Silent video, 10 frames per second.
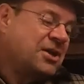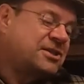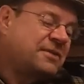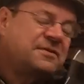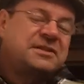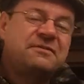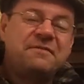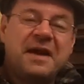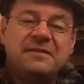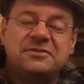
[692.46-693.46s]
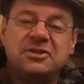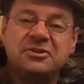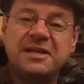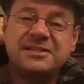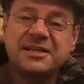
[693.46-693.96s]
75
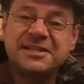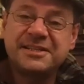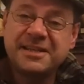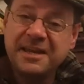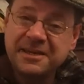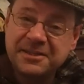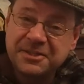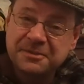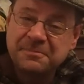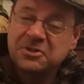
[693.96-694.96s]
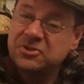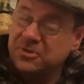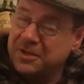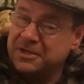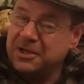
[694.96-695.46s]
degrees Sykes.
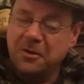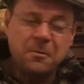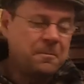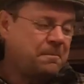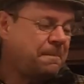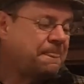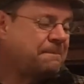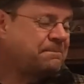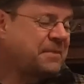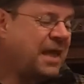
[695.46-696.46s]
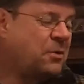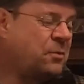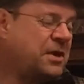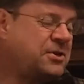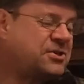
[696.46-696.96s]
So there you go.
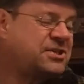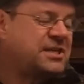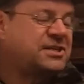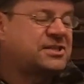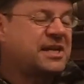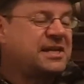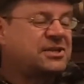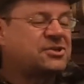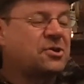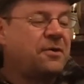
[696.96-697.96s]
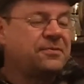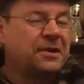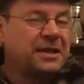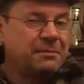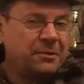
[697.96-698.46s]
Where you see Sykes on
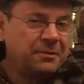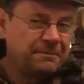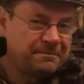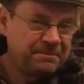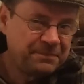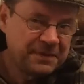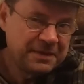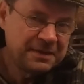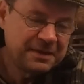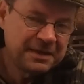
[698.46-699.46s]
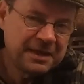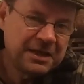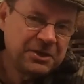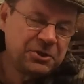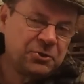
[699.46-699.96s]
the label,
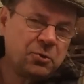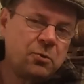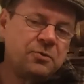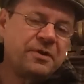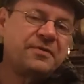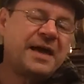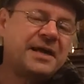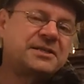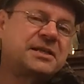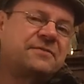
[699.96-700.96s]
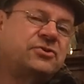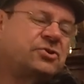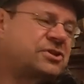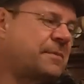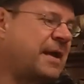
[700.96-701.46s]
you know that that gives
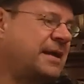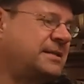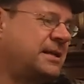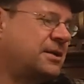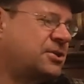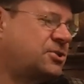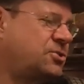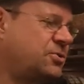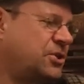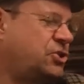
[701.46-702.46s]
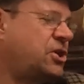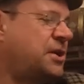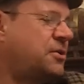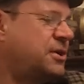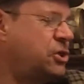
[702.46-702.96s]
you some idea as to the
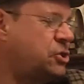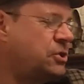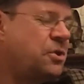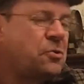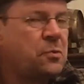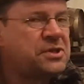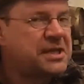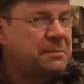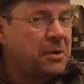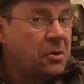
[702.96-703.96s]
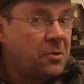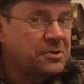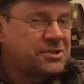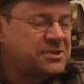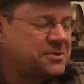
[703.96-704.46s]
generation that the whiskey
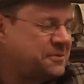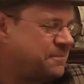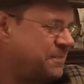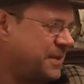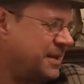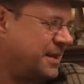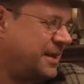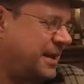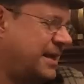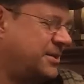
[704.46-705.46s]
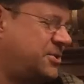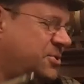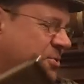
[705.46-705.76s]
belongs to, and